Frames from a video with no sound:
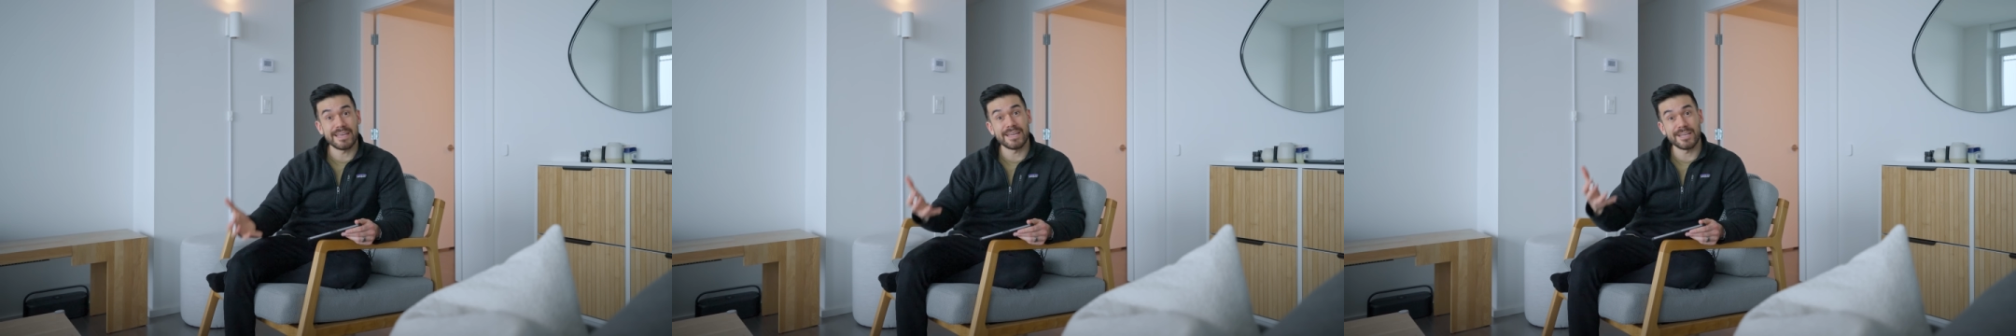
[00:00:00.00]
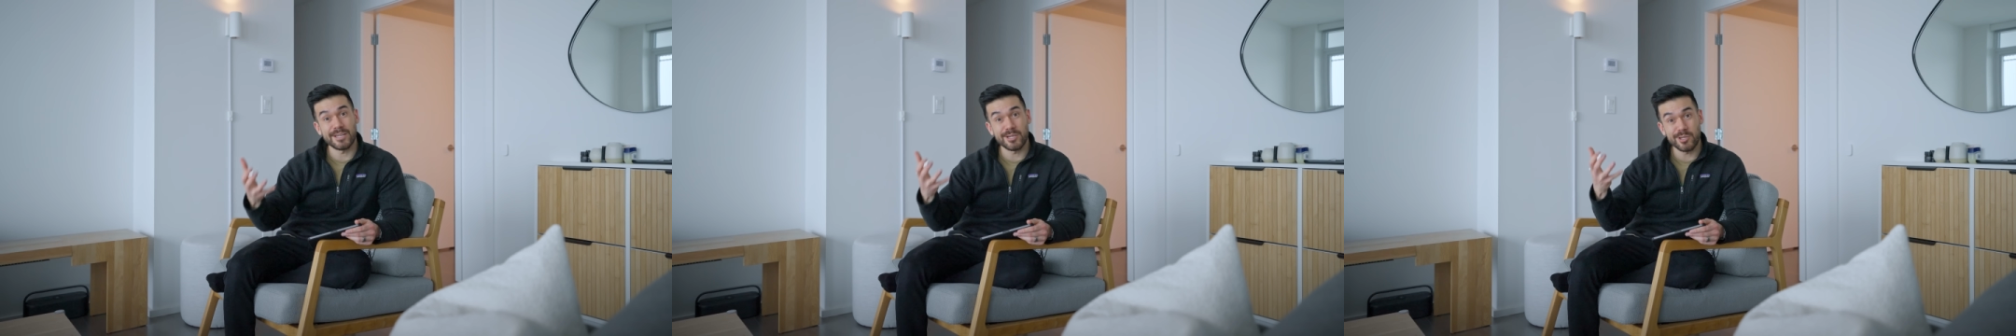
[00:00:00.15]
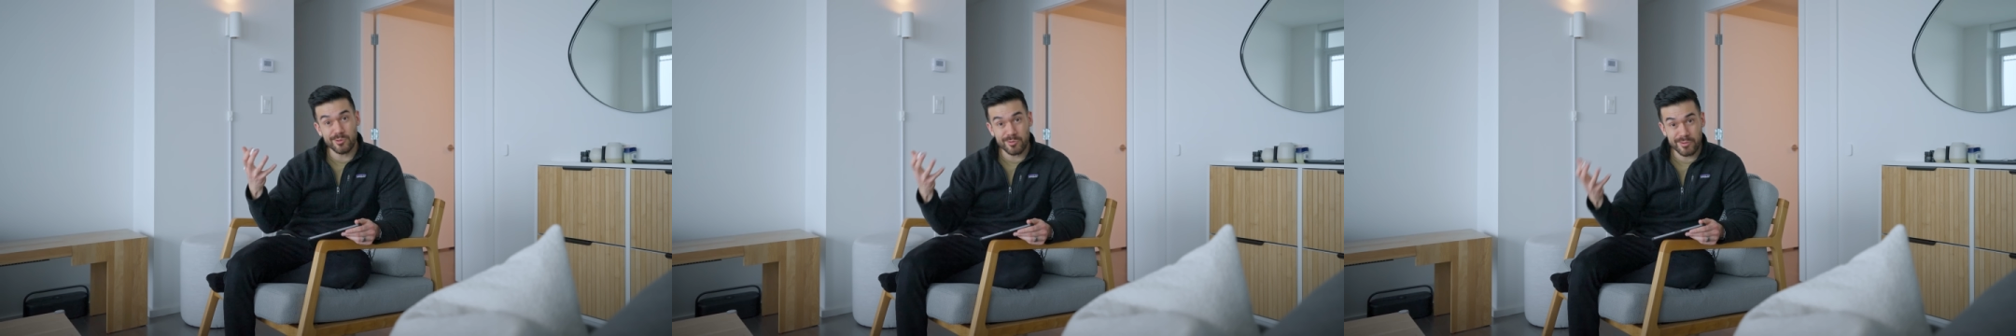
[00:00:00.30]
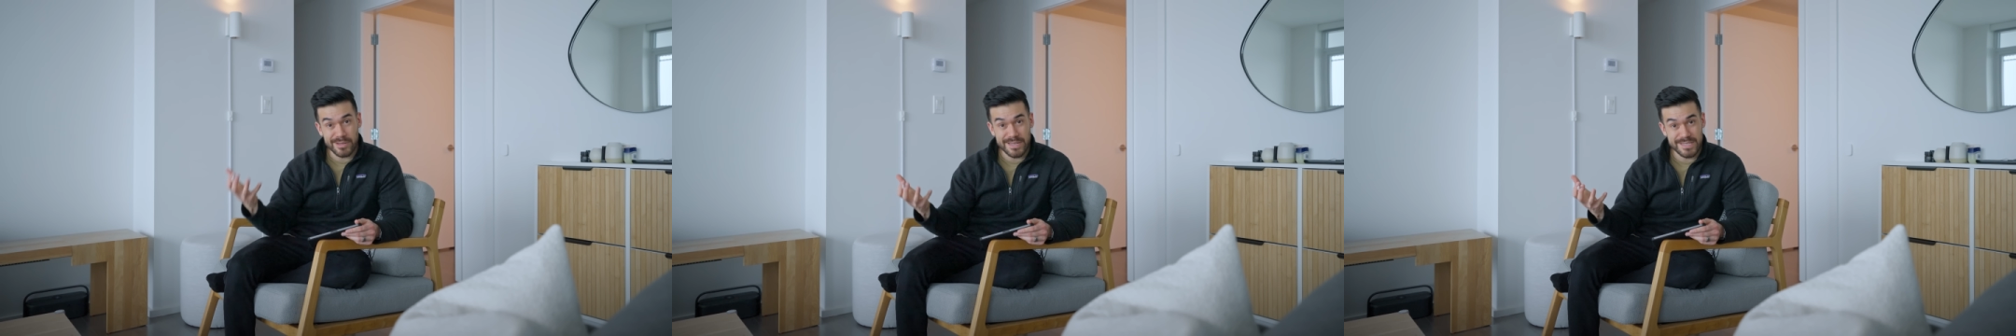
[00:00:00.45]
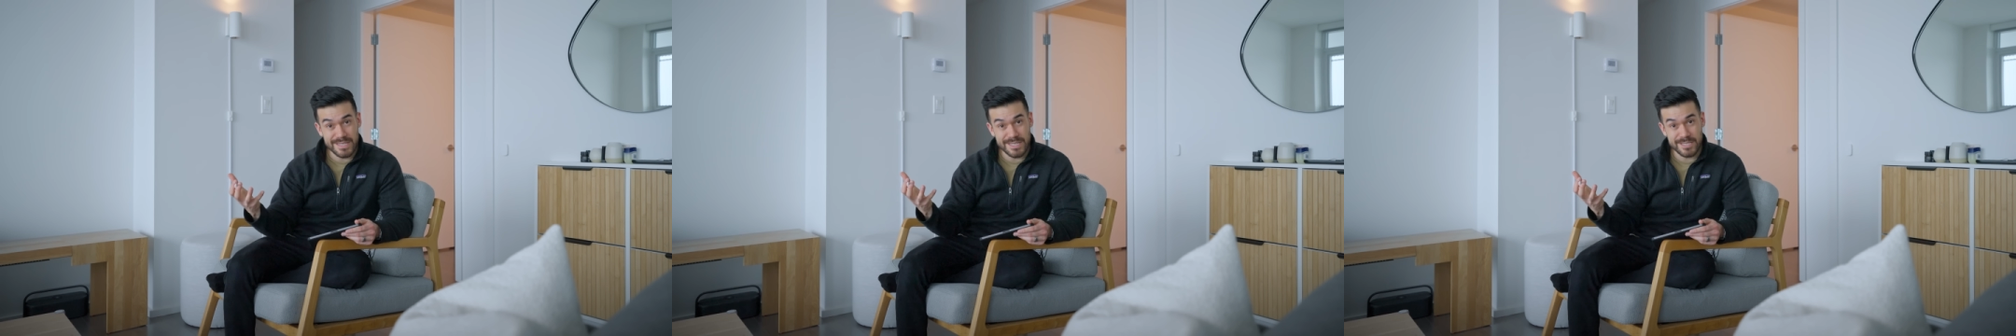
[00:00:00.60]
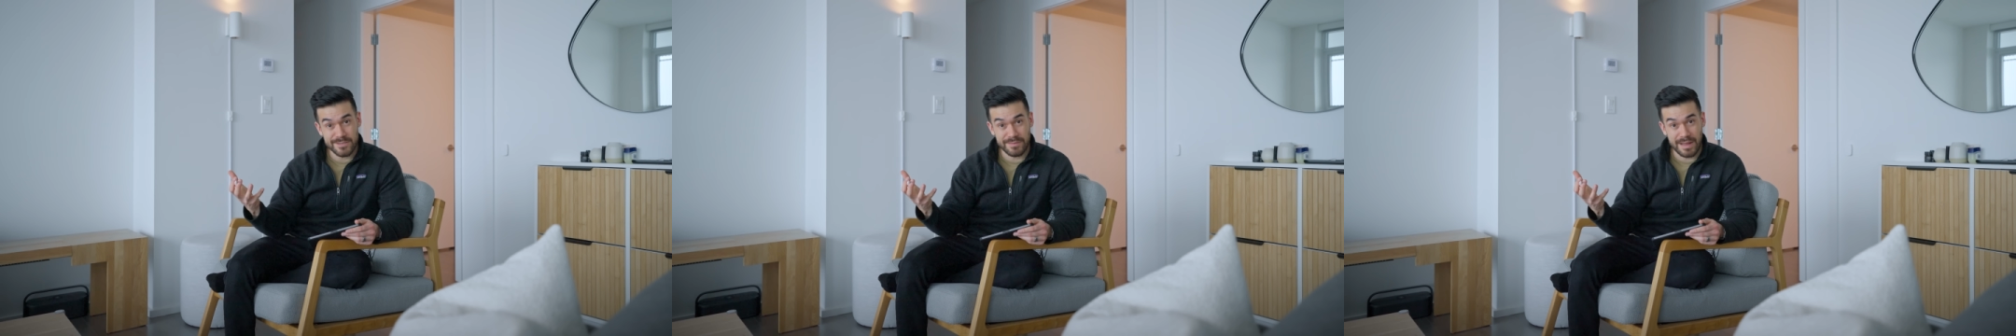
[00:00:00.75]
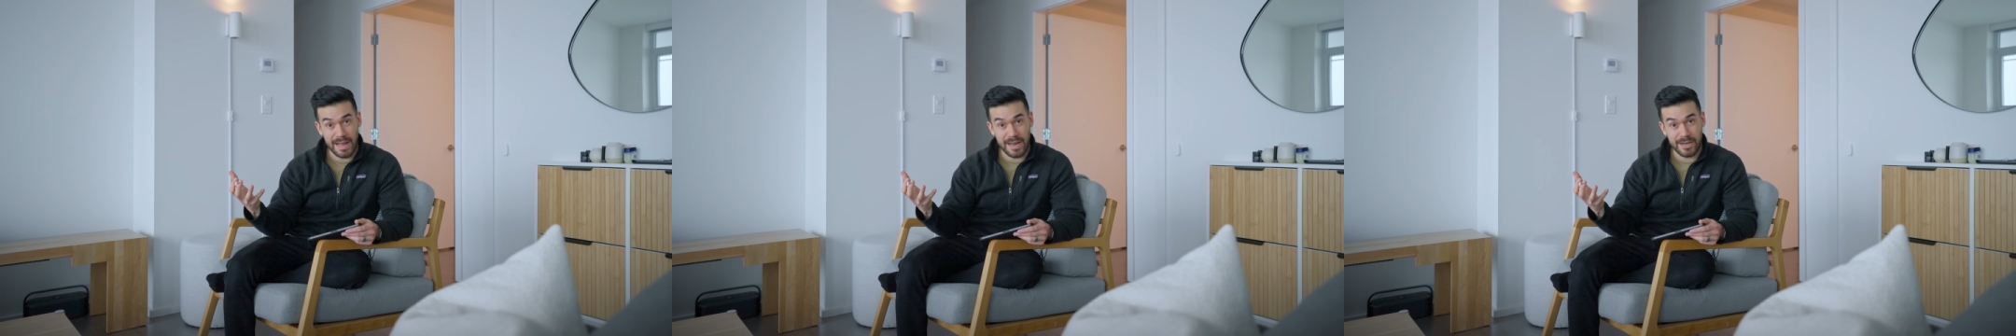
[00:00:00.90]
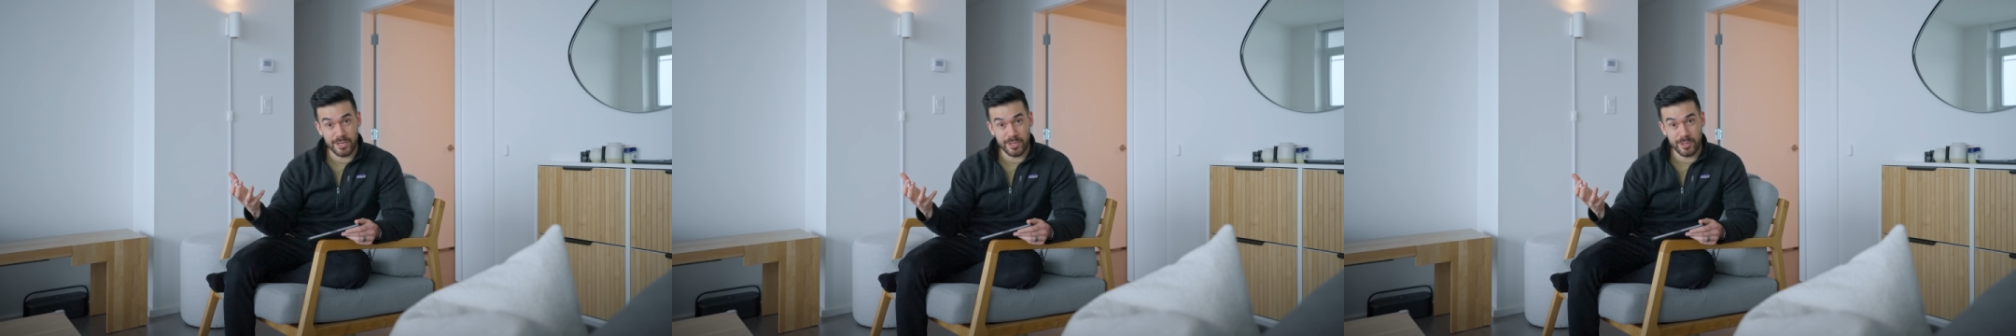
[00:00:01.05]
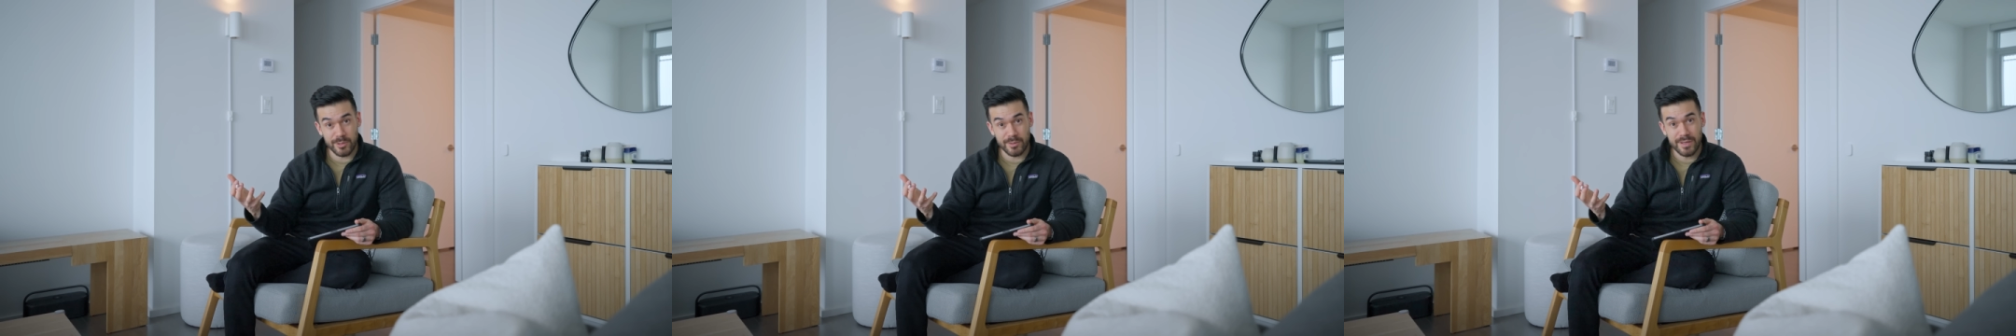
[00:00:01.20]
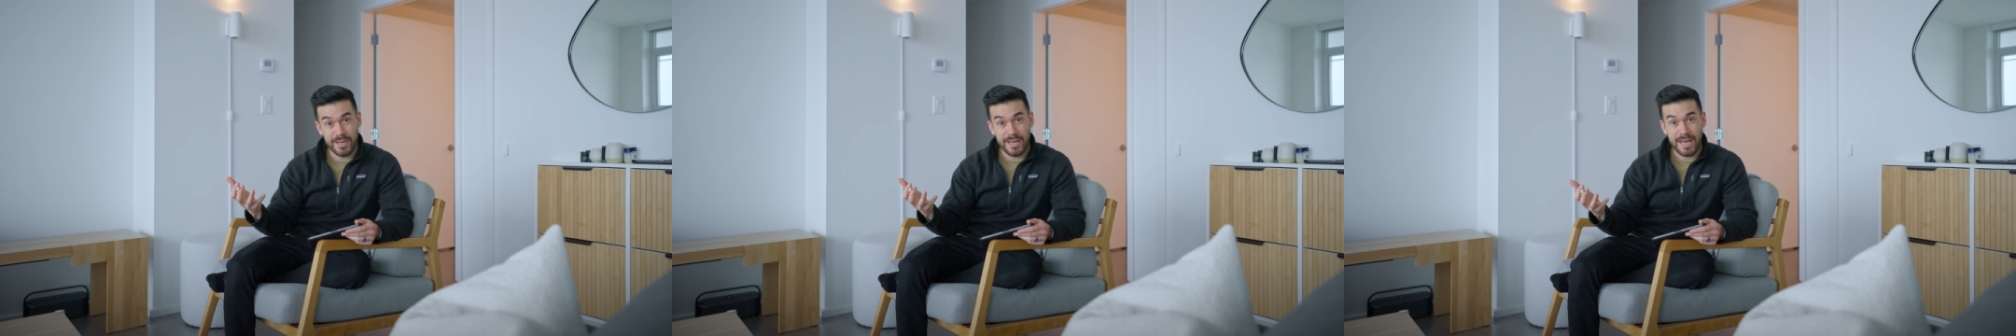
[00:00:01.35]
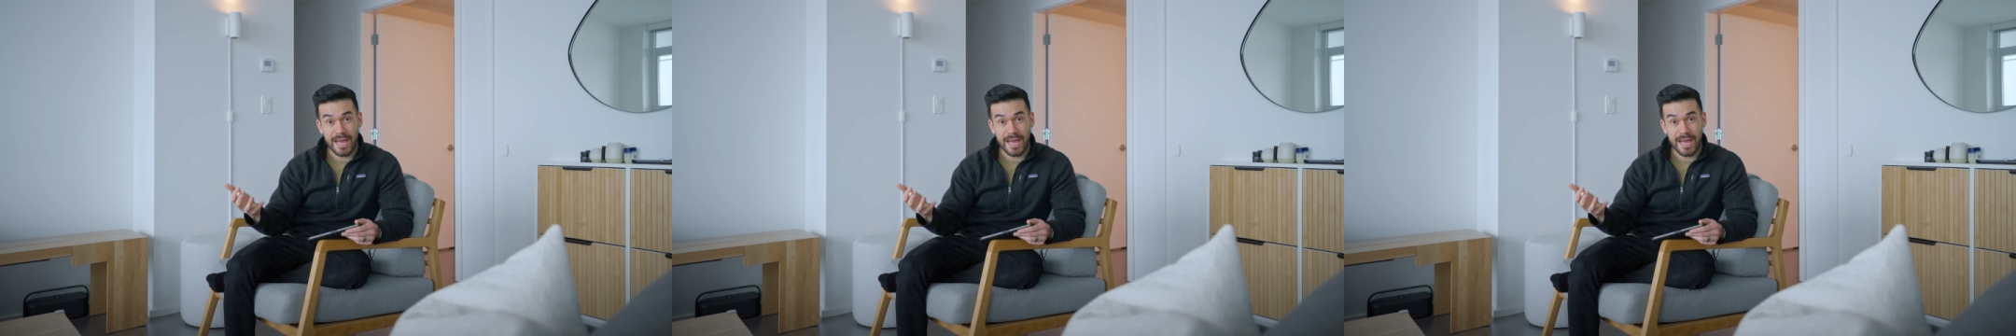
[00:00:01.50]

increase its value